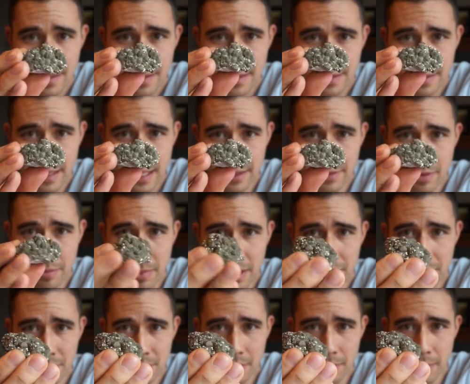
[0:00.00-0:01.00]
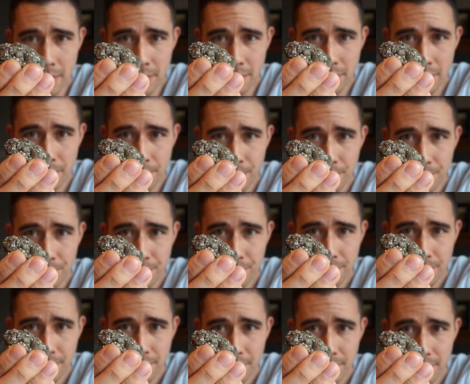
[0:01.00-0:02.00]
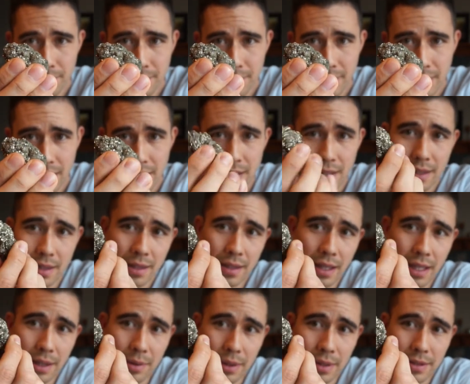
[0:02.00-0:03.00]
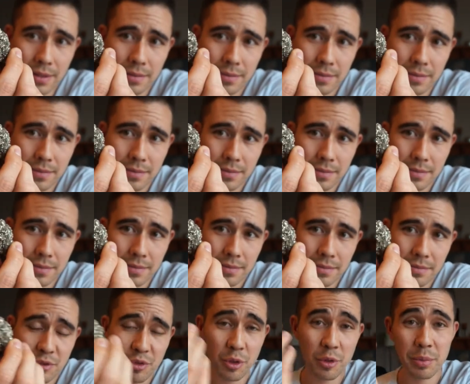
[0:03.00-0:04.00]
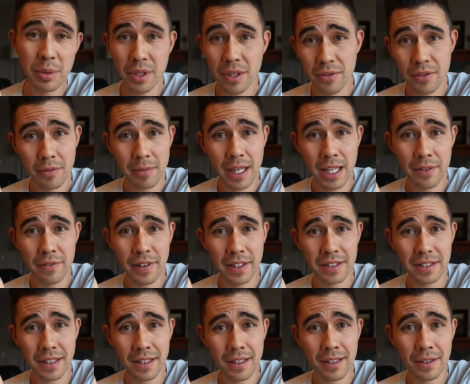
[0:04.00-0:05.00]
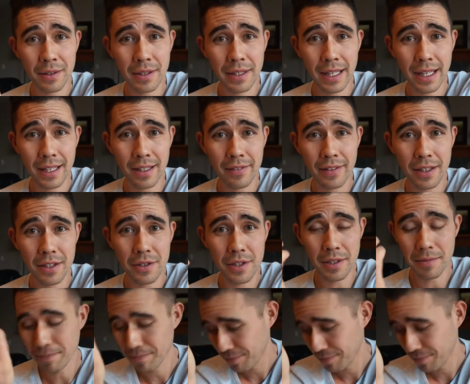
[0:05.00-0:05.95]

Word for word: It's kind of a mixture of both. Anyways, it's supposed to be good for manifesting and clearing negative energy.